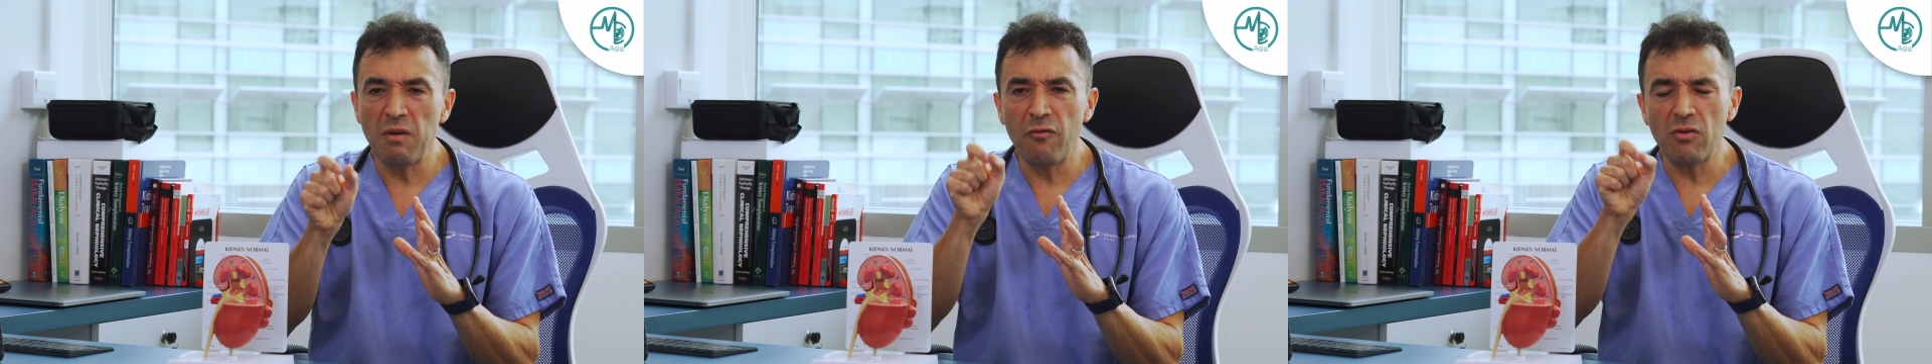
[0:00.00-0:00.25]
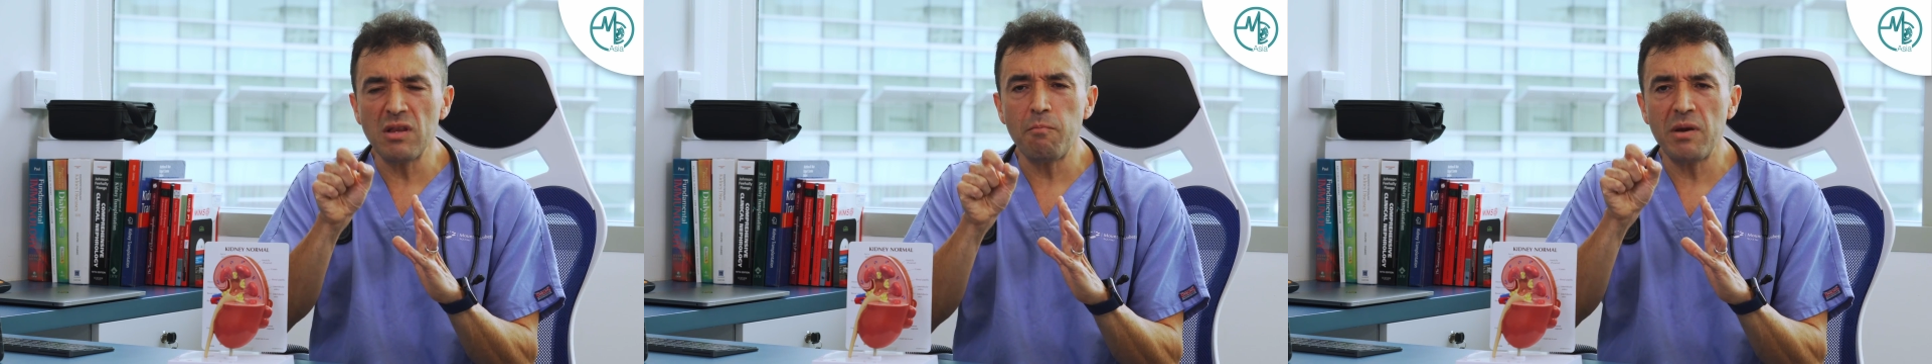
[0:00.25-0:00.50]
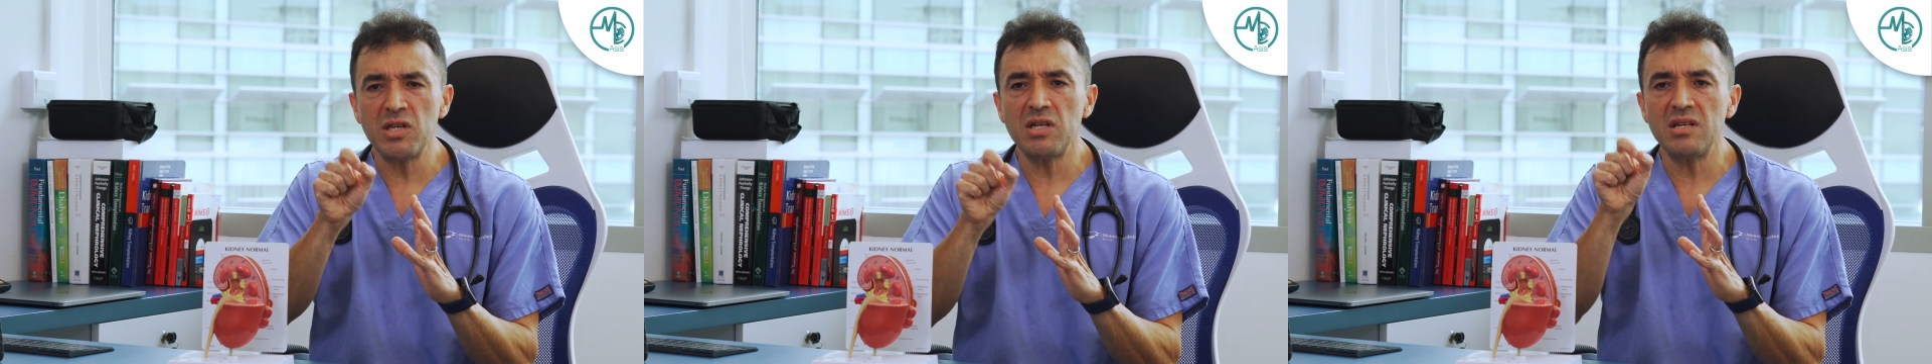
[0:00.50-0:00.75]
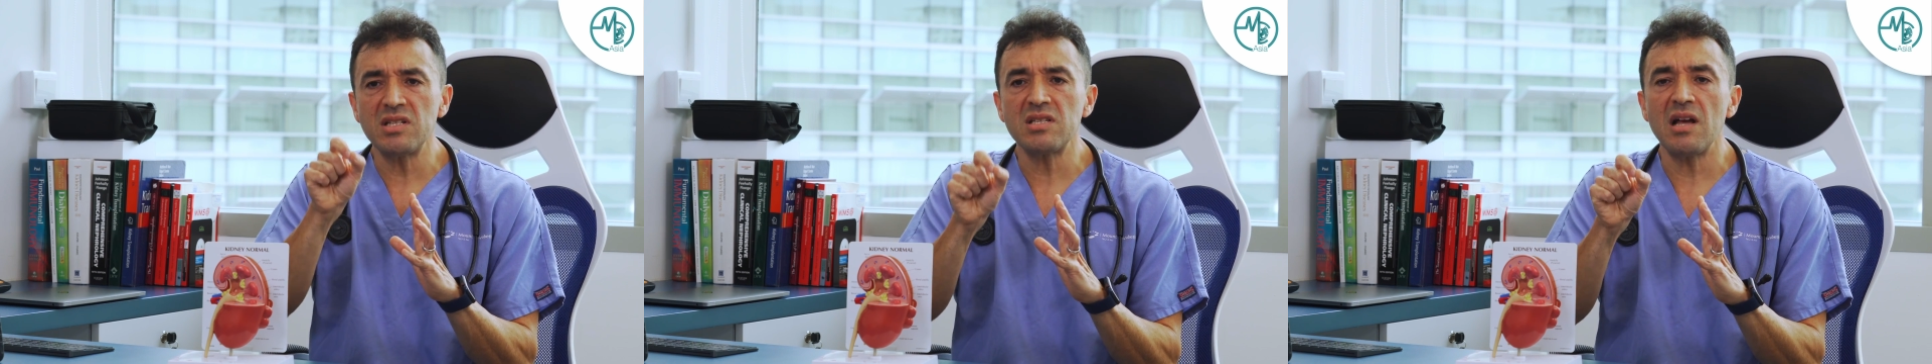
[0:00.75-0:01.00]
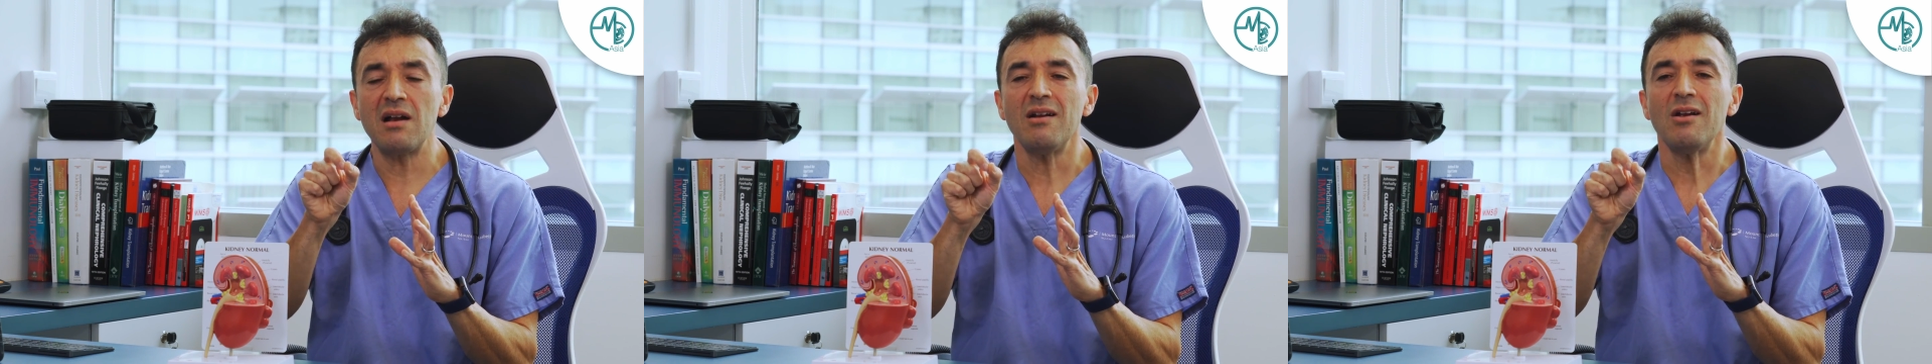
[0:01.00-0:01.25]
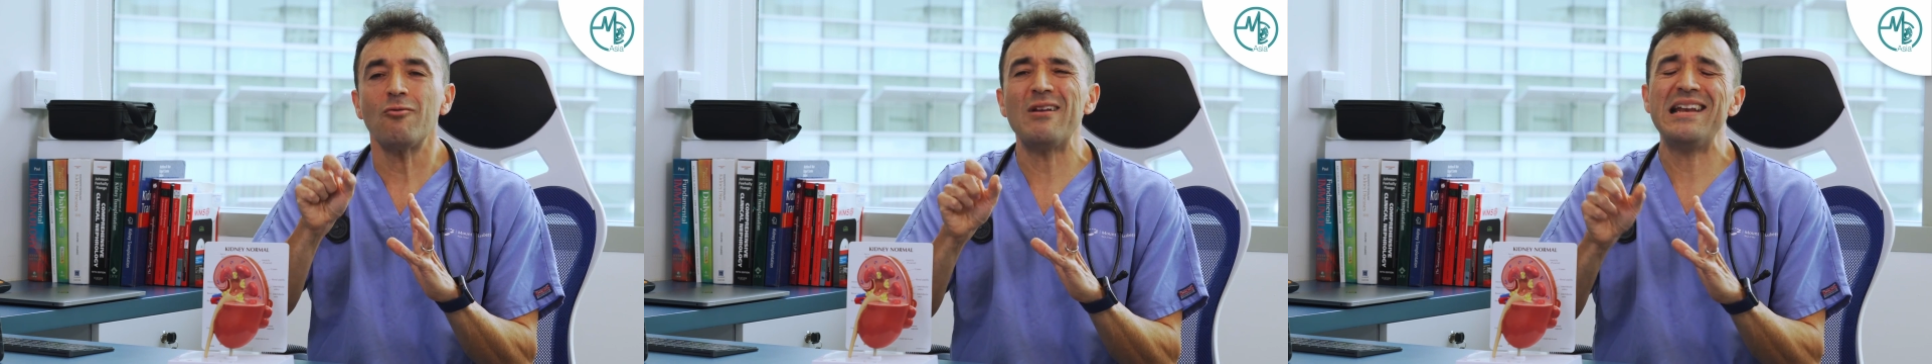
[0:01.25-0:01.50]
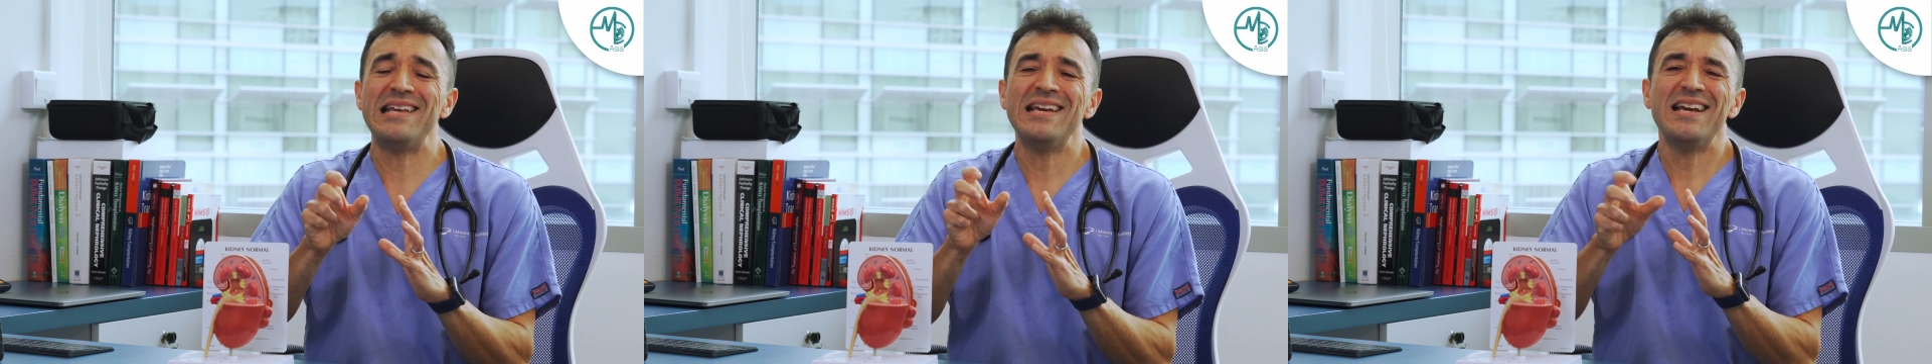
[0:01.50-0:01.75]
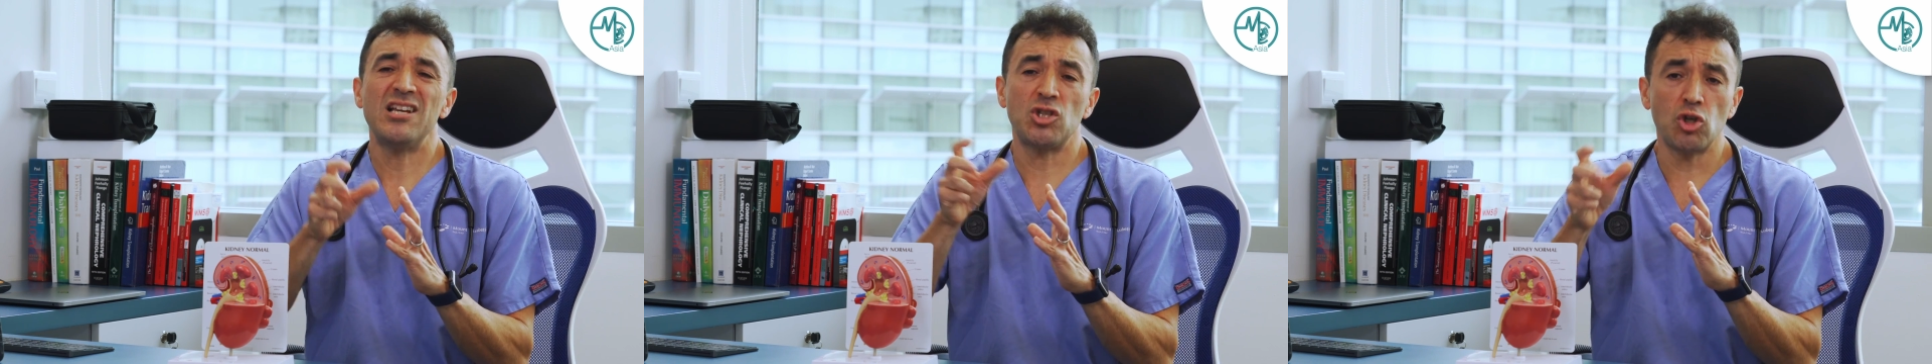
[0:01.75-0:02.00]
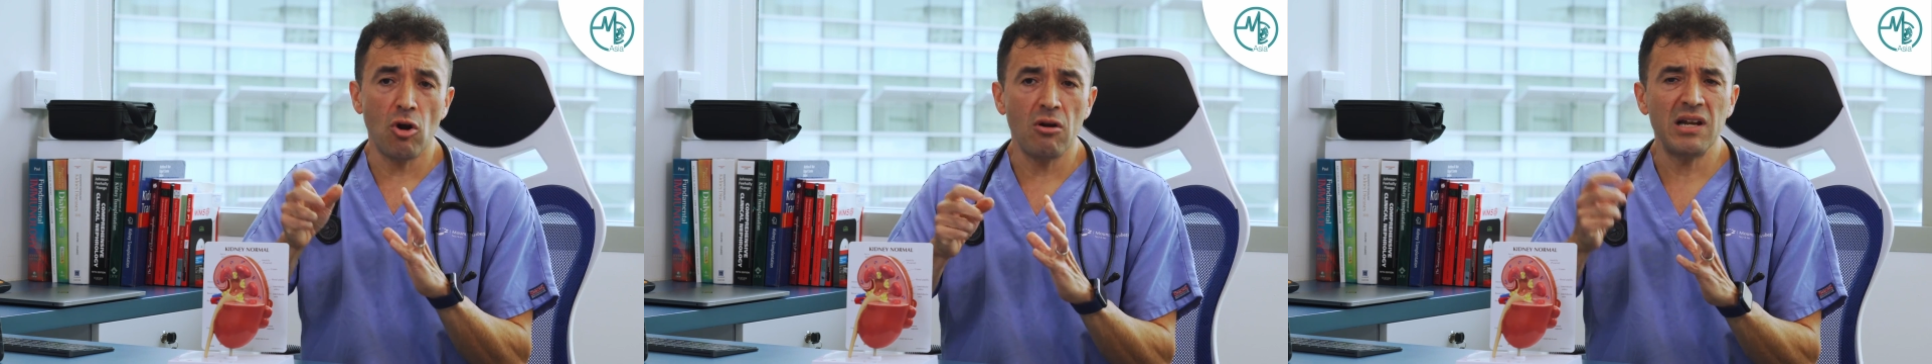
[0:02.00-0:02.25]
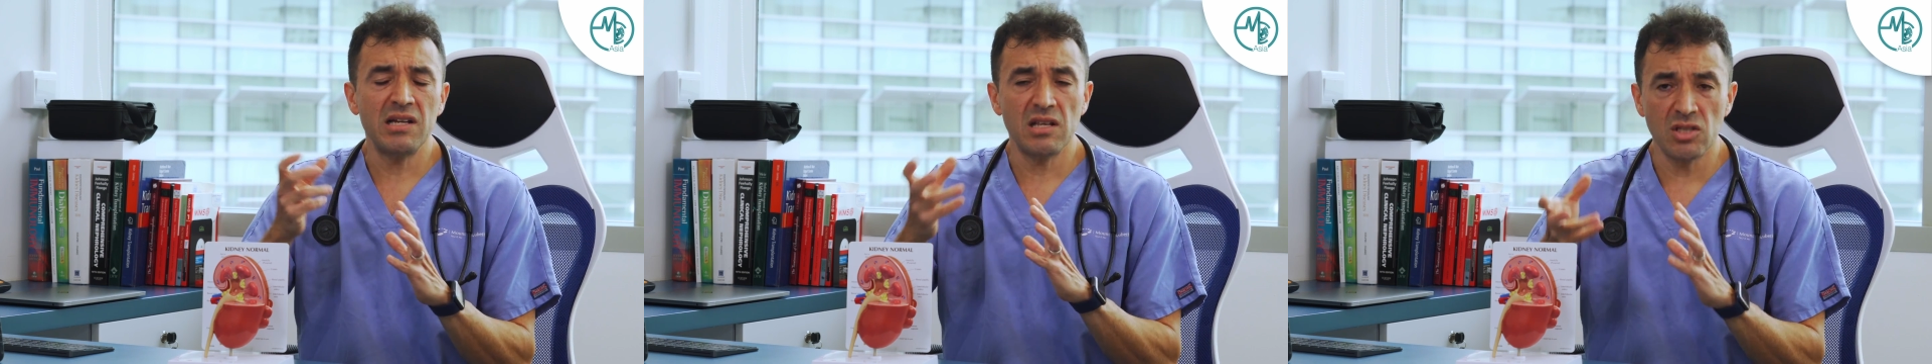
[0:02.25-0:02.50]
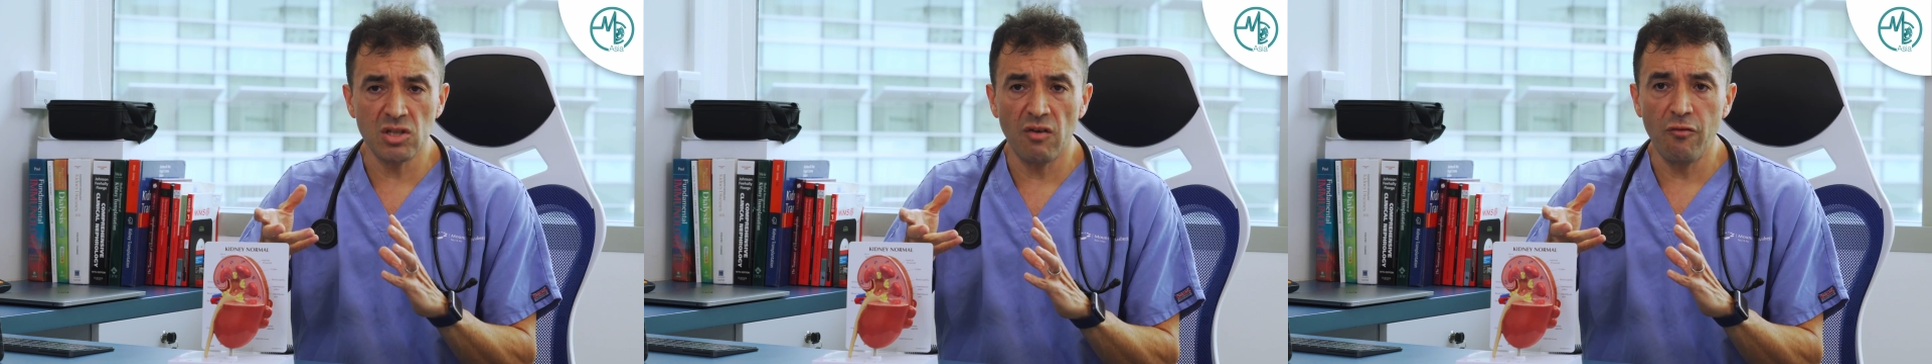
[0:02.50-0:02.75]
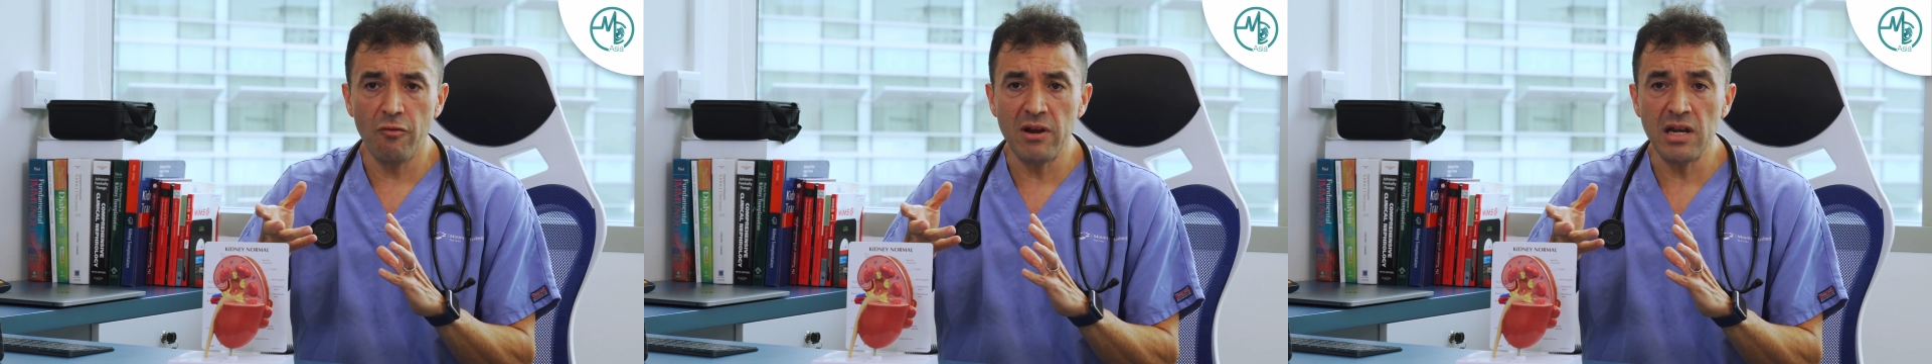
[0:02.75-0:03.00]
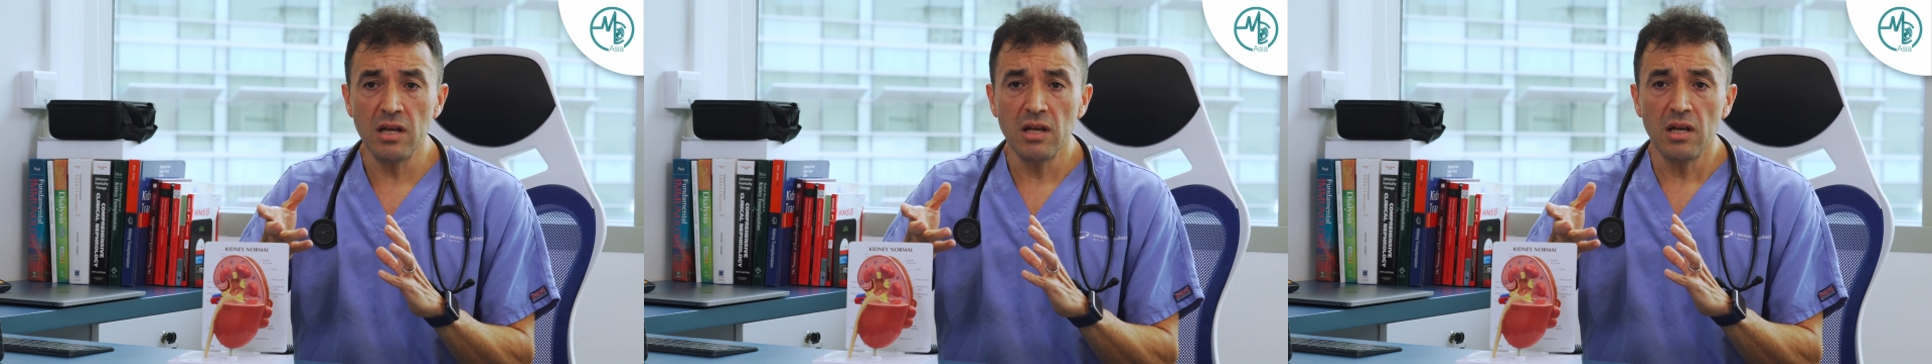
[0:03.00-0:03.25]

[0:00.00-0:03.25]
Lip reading: before the patient starts really struggling and suffering.